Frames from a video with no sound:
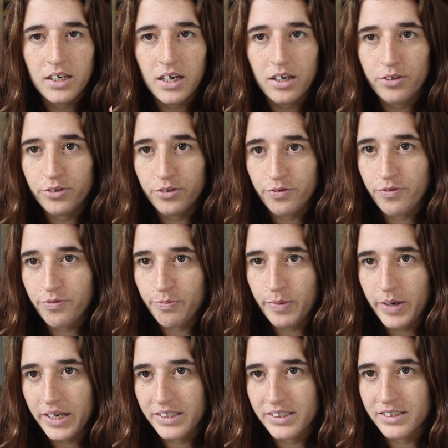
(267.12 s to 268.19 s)
a lot of
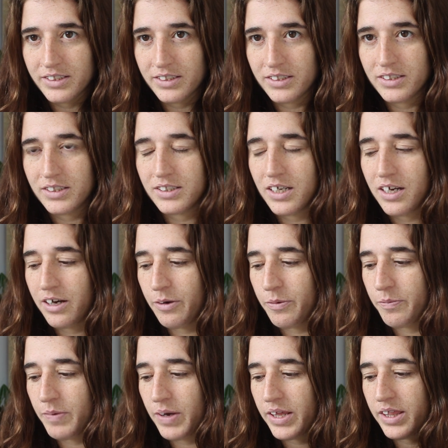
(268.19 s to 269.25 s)
prizes.
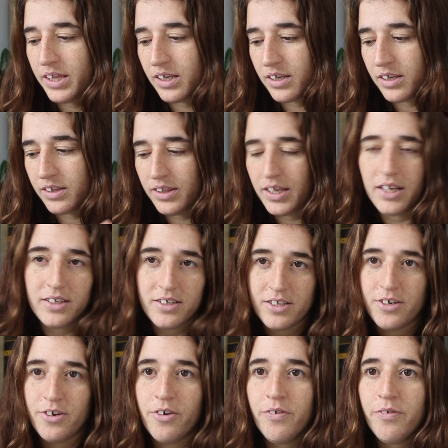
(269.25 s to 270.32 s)
I think that's
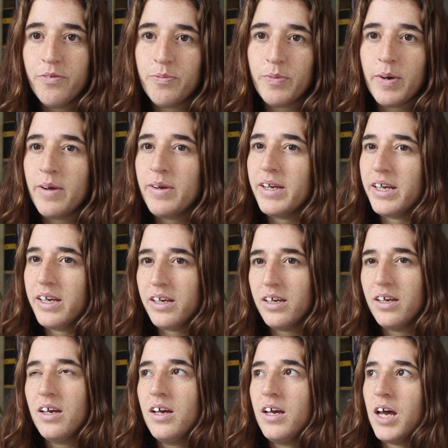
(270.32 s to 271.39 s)
enough.
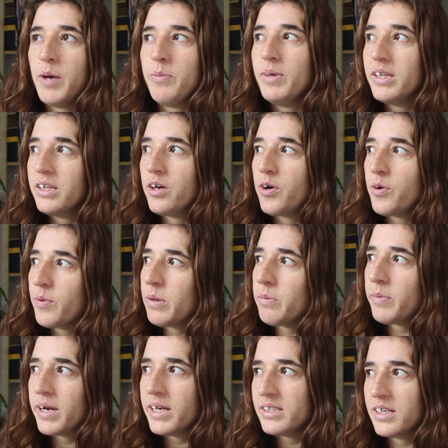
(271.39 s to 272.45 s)
Probably, I mean, the Orwell
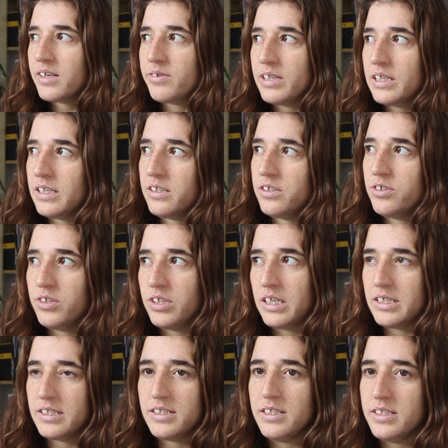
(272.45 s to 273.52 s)
Prize I really enjoyed
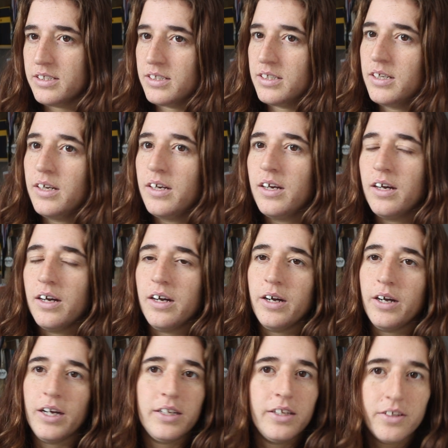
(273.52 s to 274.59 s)
last year.
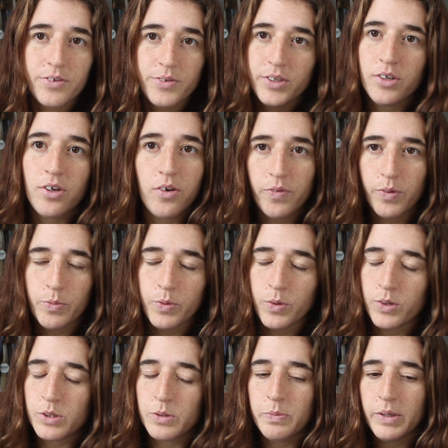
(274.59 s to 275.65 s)
I didn't read all of the
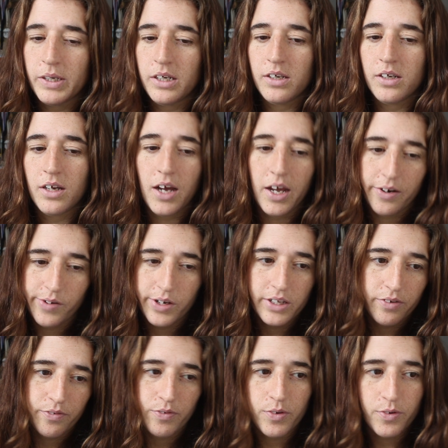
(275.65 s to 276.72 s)
books, but I read
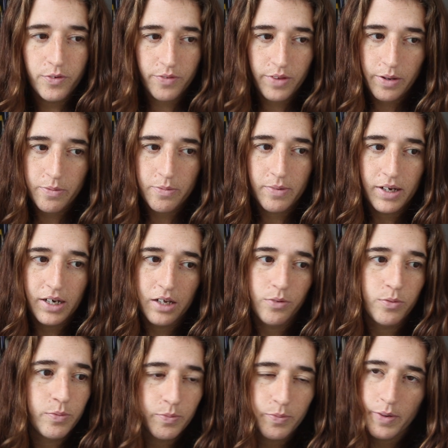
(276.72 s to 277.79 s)
a few of them, and I
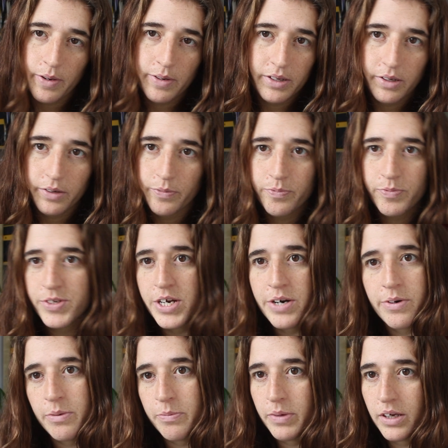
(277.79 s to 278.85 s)
would probably
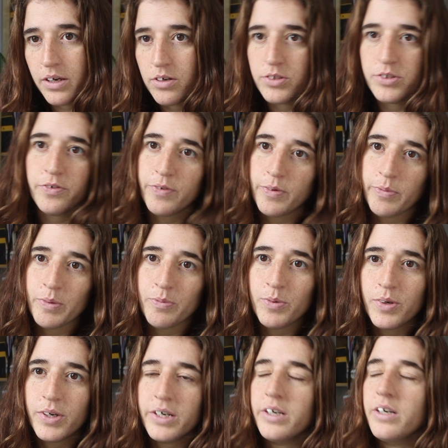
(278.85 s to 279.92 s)
cherry pick also from the
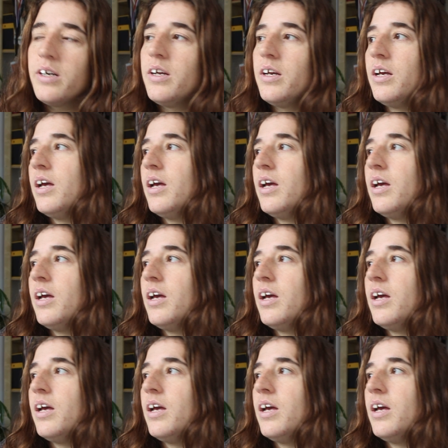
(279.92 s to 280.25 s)
Booker